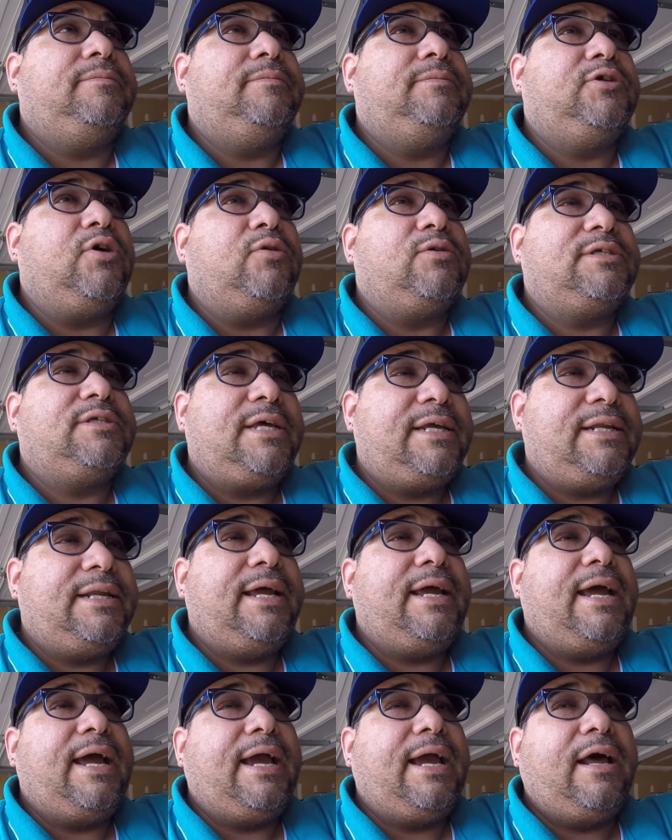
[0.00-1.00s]
So
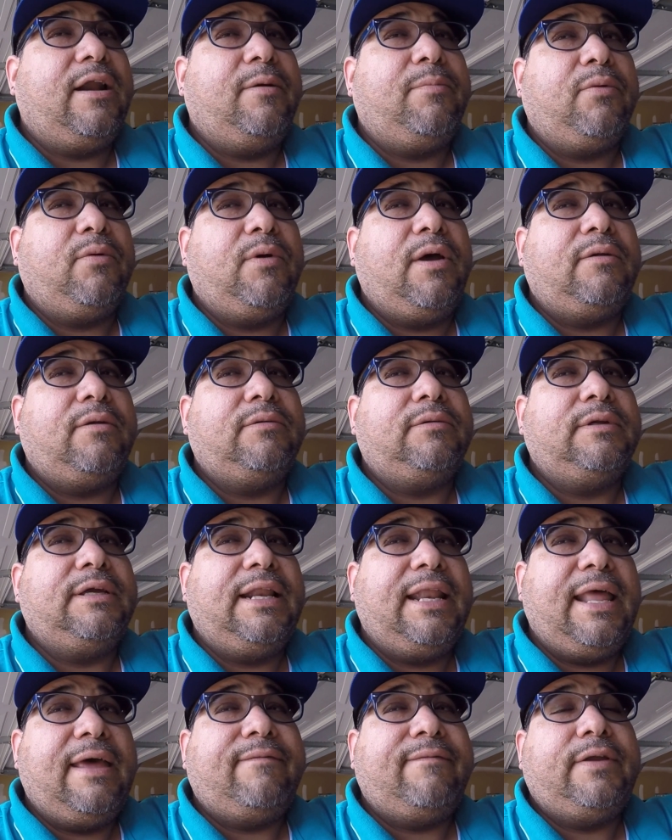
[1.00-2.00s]
Sunday I got up around
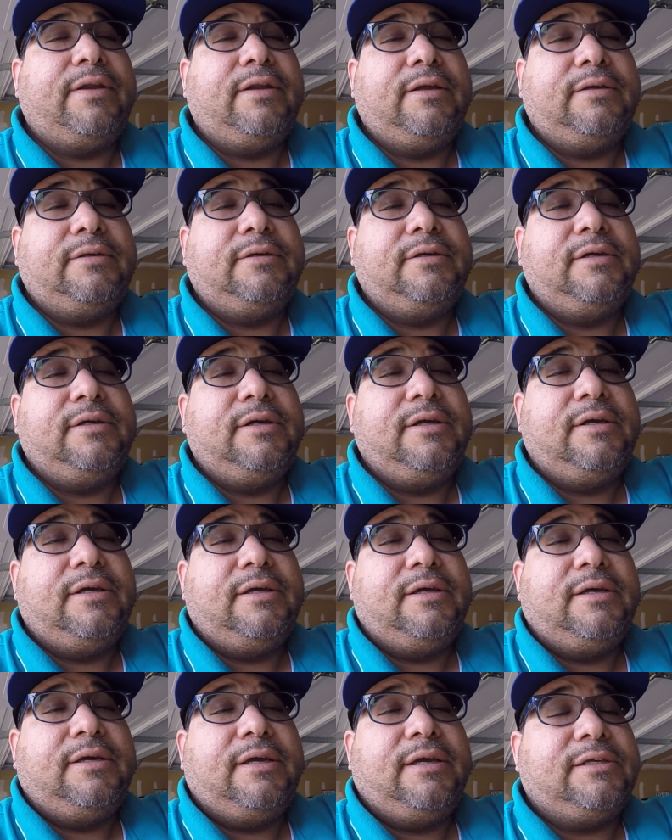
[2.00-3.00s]
11.
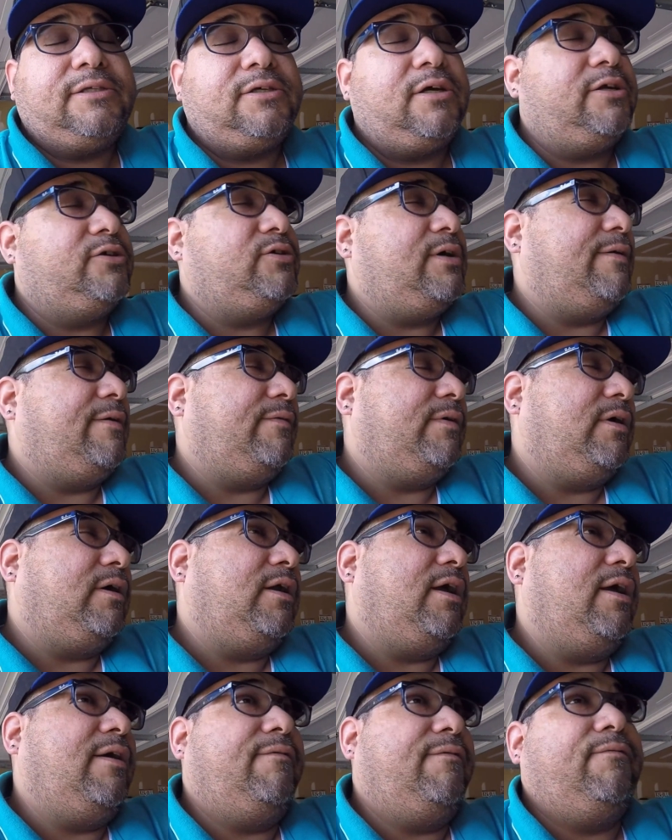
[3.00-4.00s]
And started driving
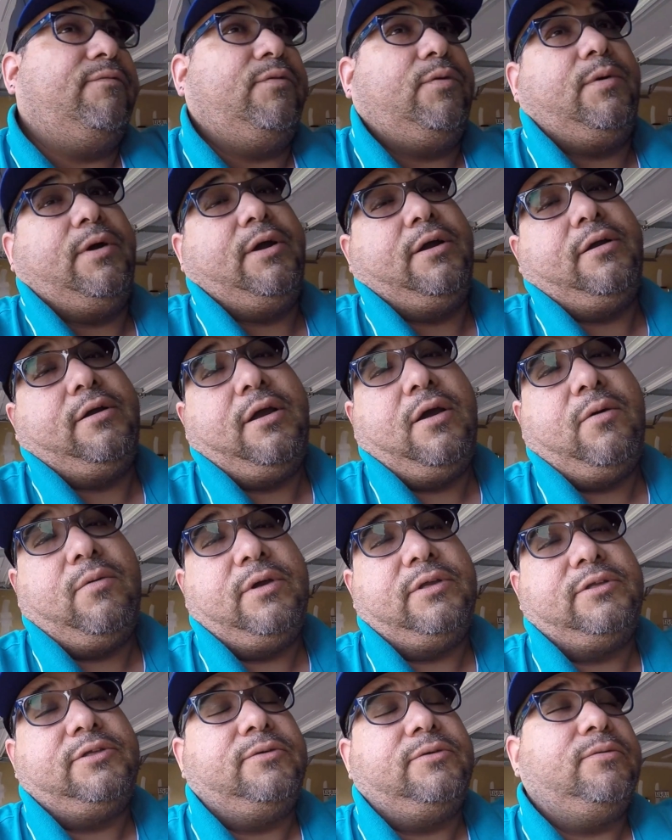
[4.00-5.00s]
around everywhere. I
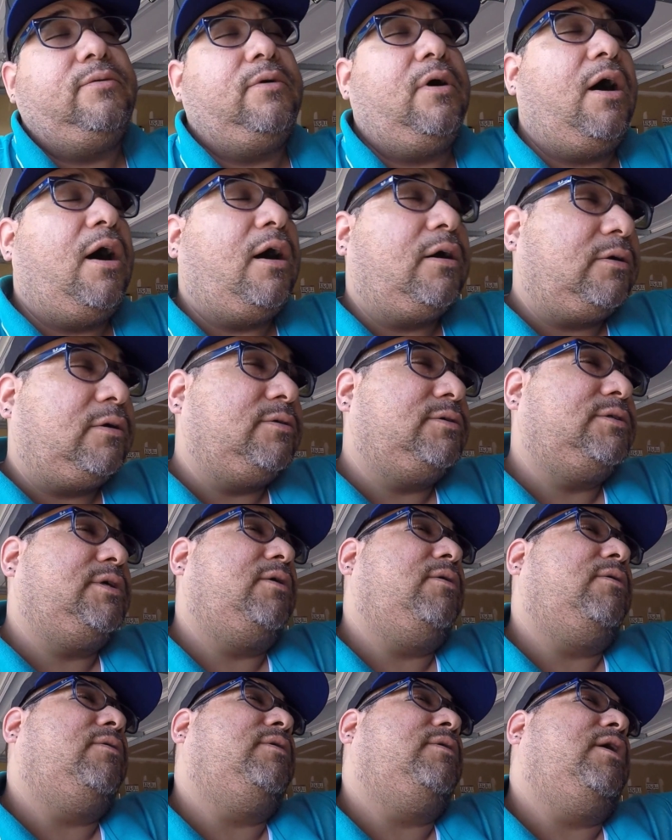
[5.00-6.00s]
went to
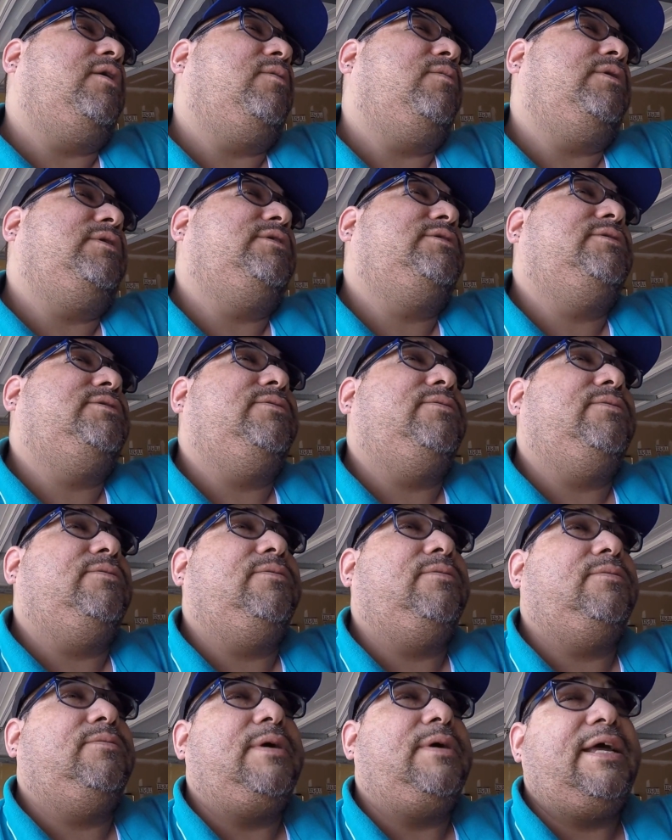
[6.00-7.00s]
AutoZone, I went
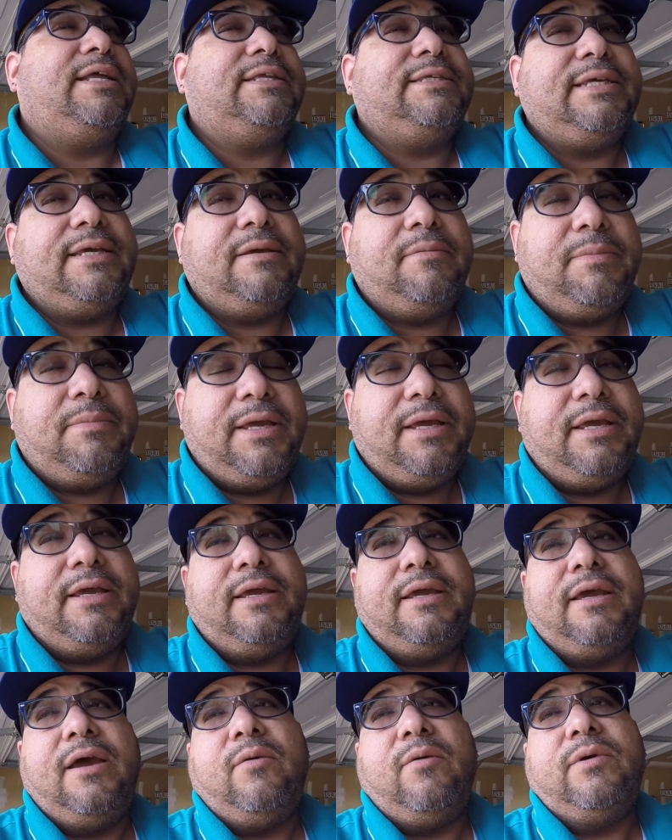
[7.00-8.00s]
to
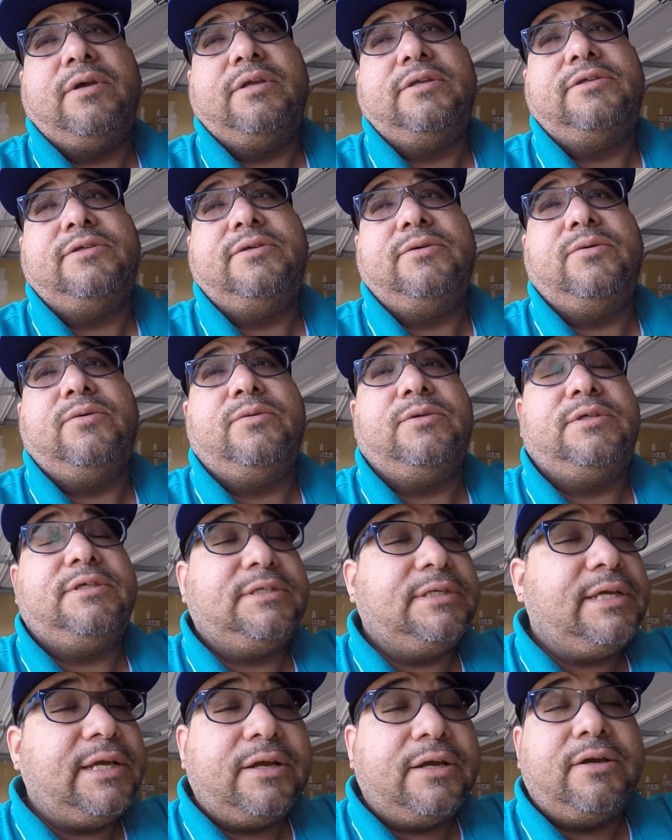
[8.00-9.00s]
NTB, I went to
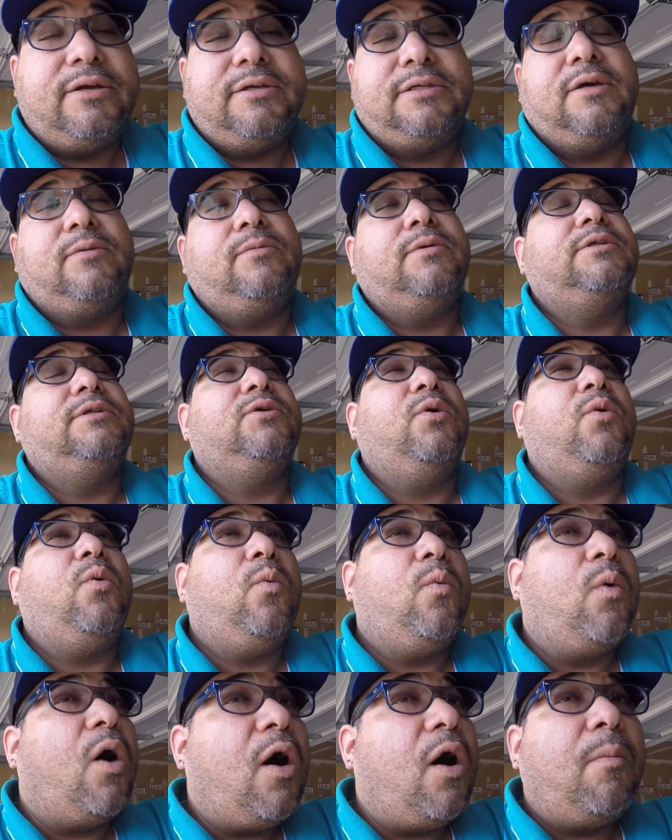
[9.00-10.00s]
Sears, I went to
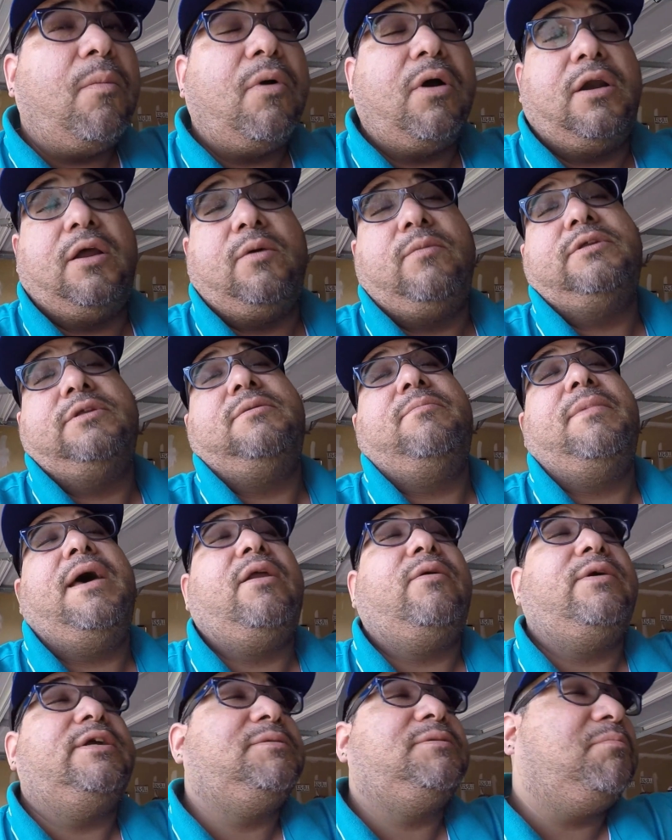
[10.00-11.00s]
Walmart, I went to
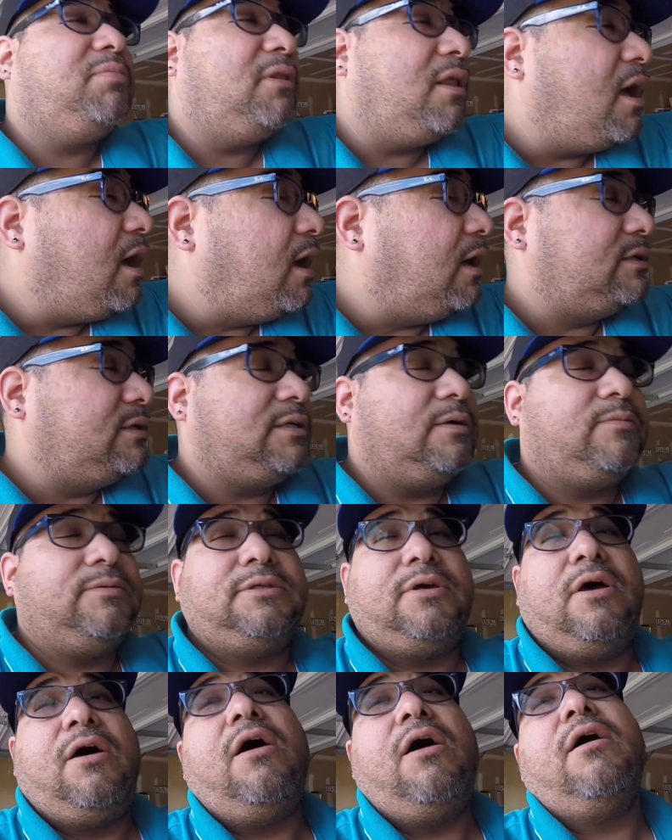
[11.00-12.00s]
Batteries Plus, I
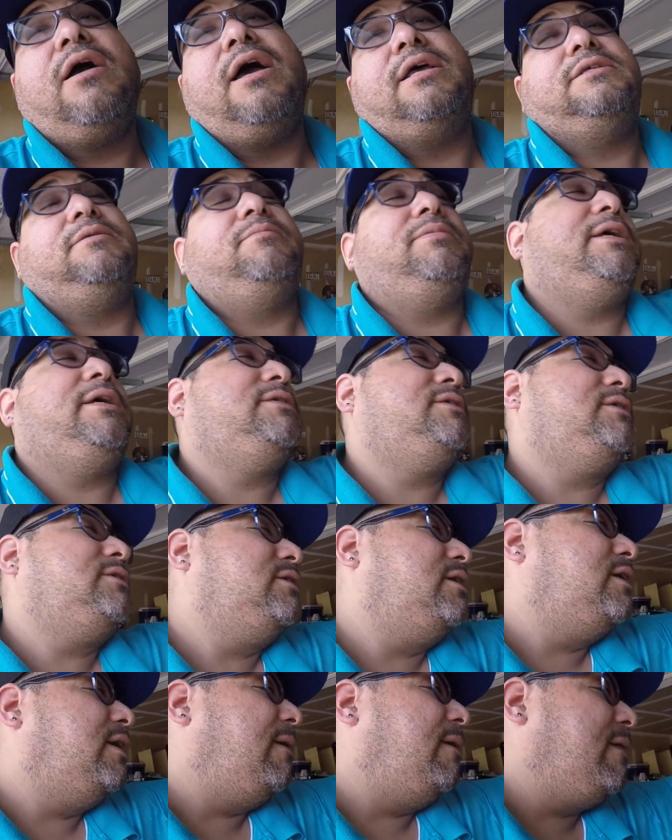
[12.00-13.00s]
went to all kinds of places.
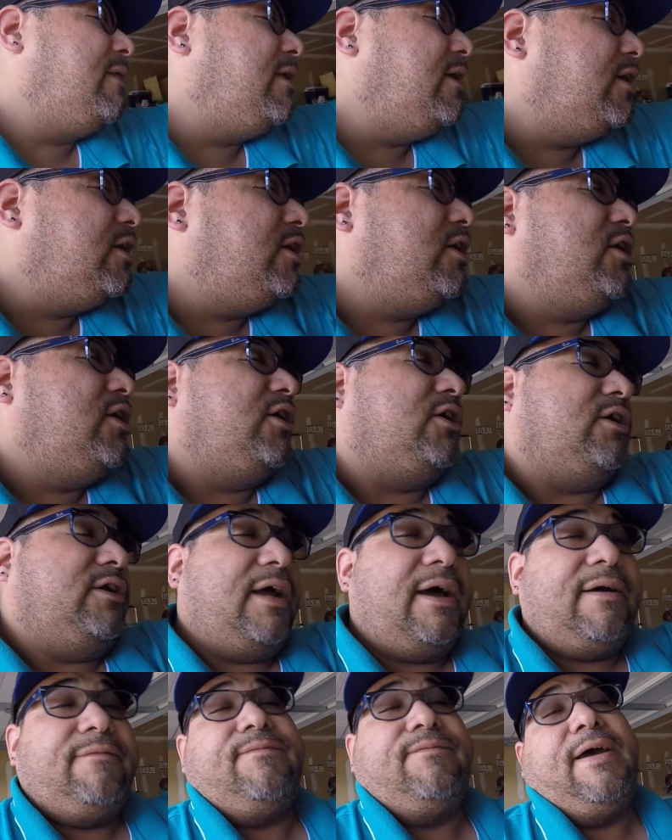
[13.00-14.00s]
Could
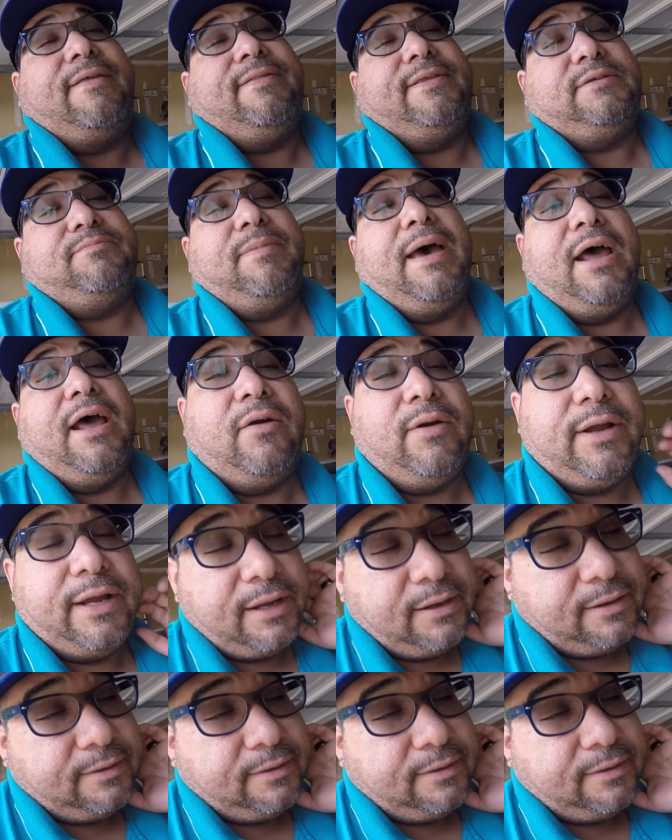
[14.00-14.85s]
not find this battery.